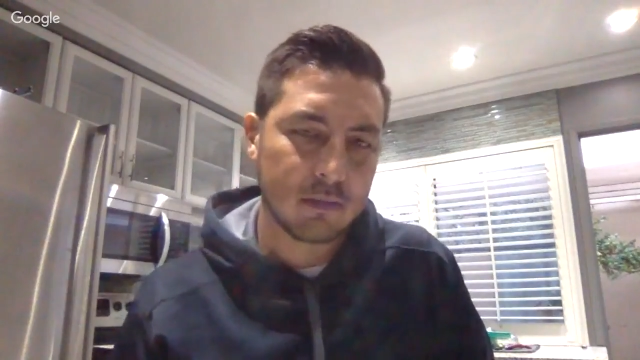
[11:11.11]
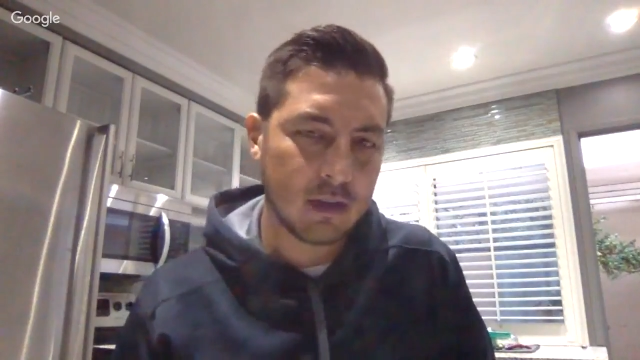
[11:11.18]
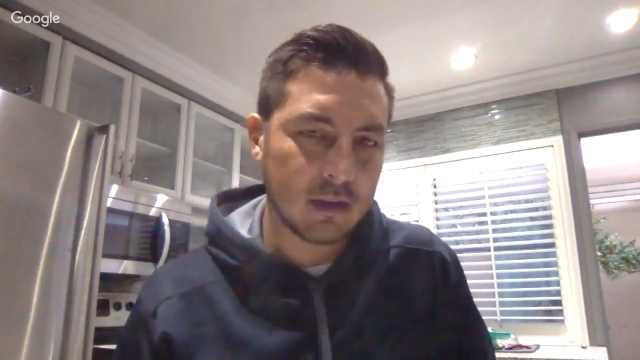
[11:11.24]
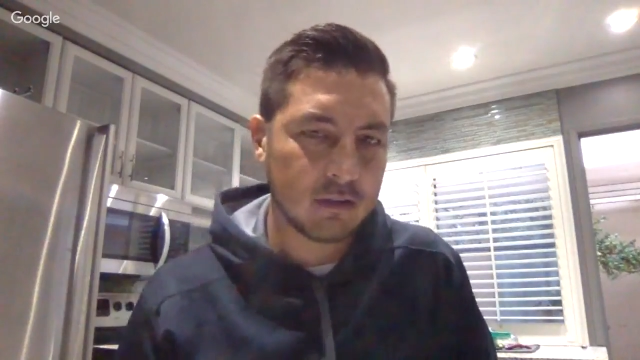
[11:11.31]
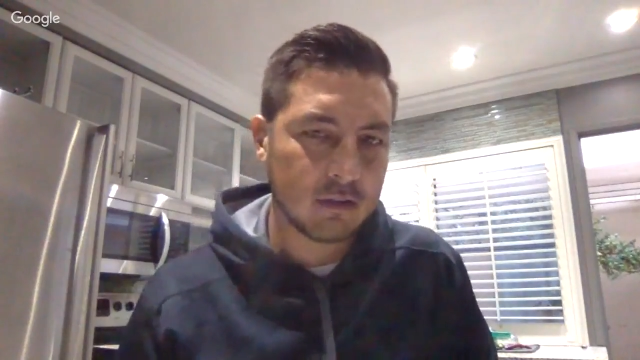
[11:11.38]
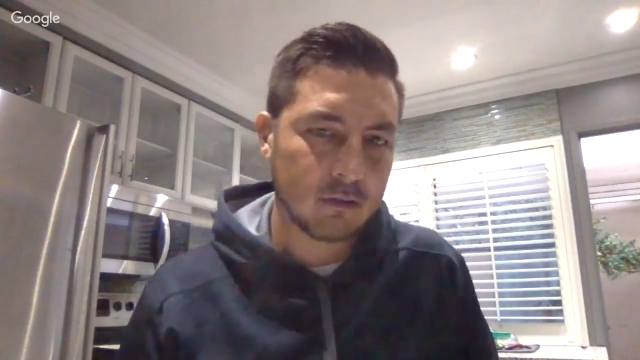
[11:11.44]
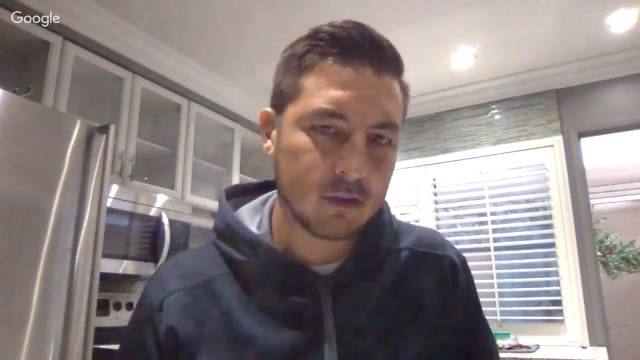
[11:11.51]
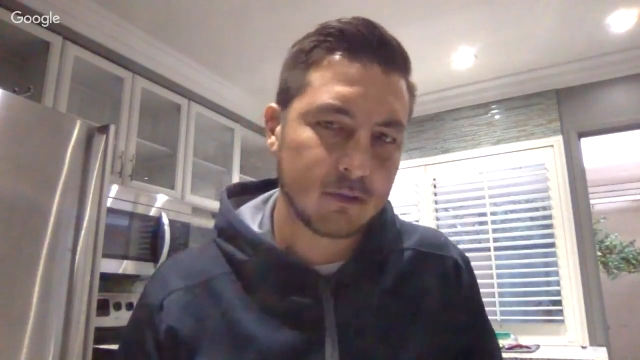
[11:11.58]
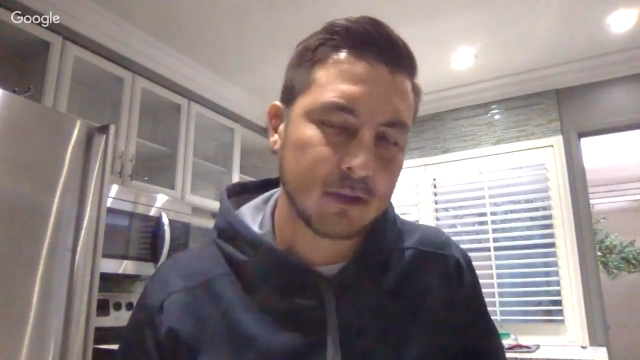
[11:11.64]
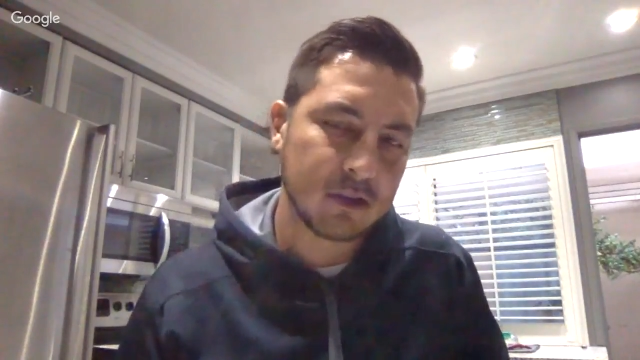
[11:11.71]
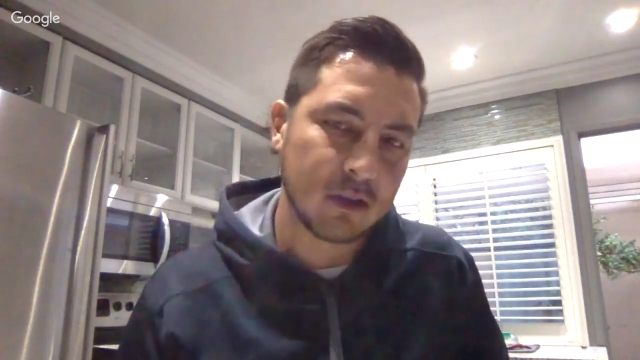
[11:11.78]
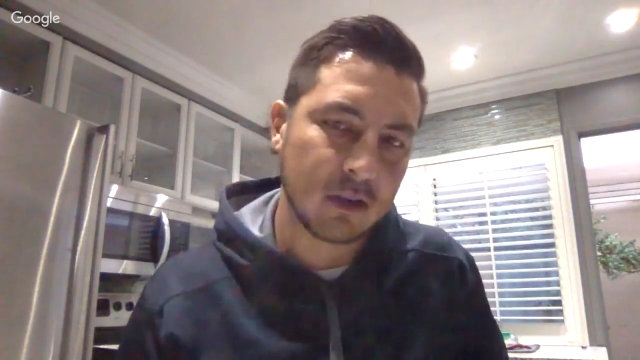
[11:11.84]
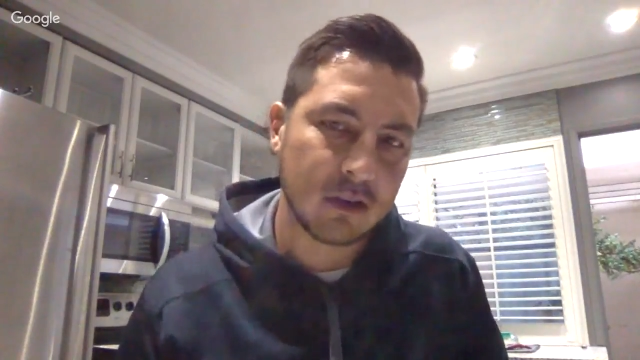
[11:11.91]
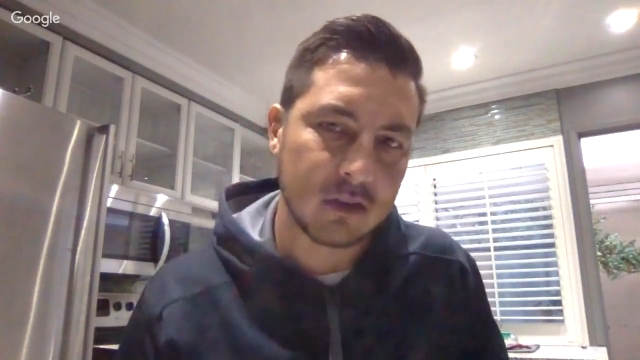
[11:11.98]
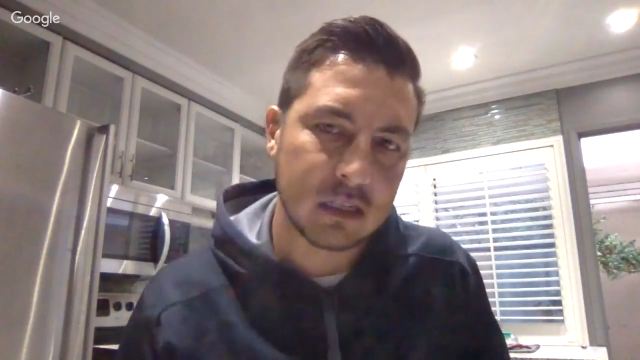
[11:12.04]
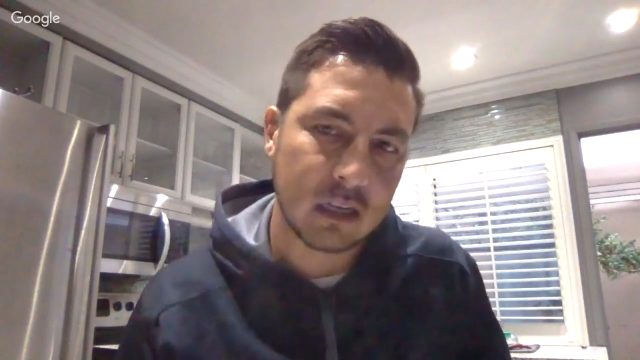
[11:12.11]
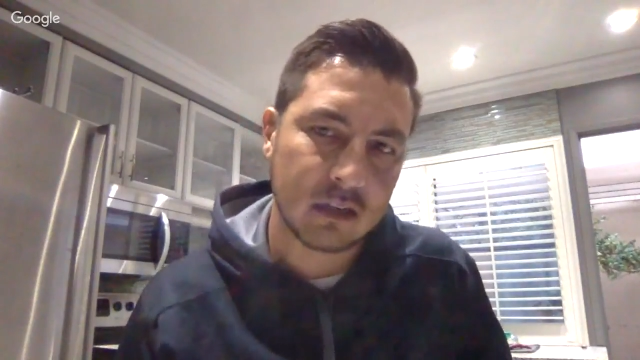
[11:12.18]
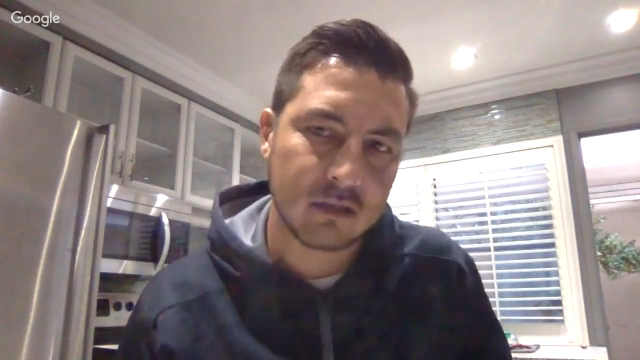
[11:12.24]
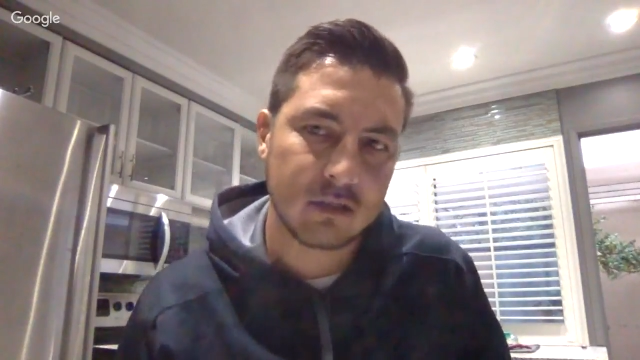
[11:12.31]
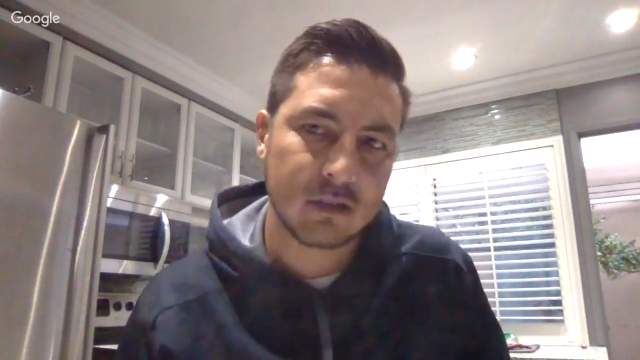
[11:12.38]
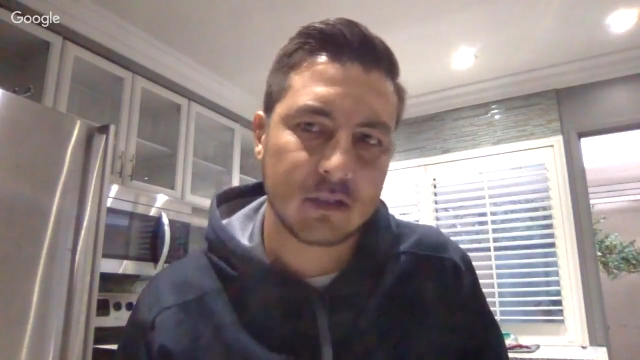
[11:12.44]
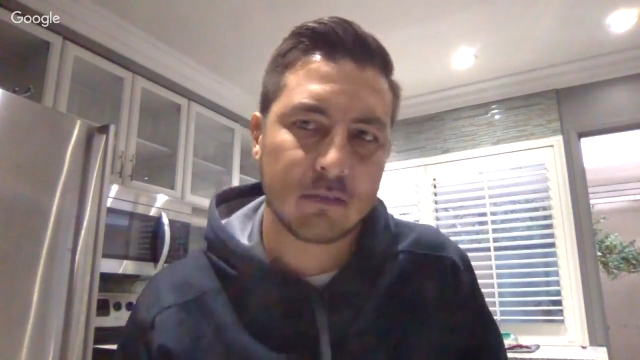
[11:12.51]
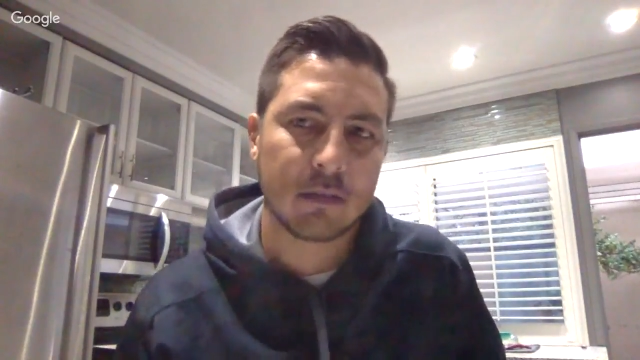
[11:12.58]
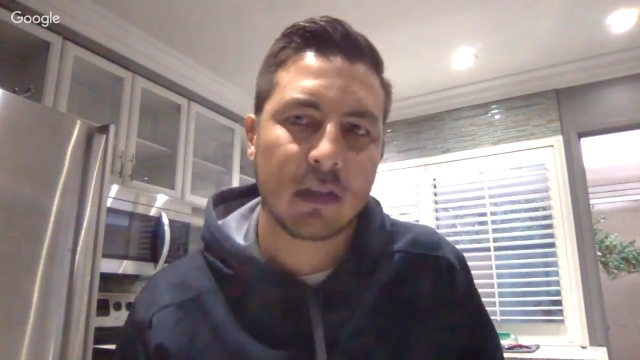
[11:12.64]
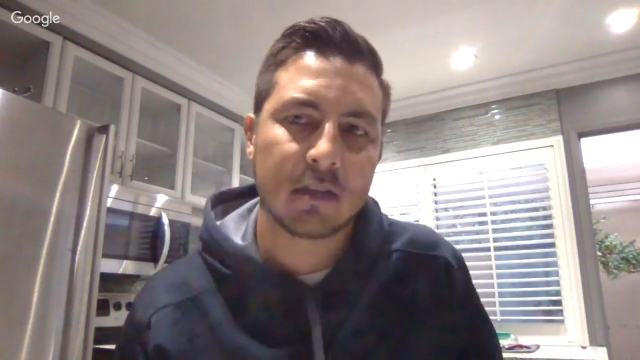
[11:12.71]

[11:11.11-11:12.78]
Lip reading: I don't think we should be studying sectionalism in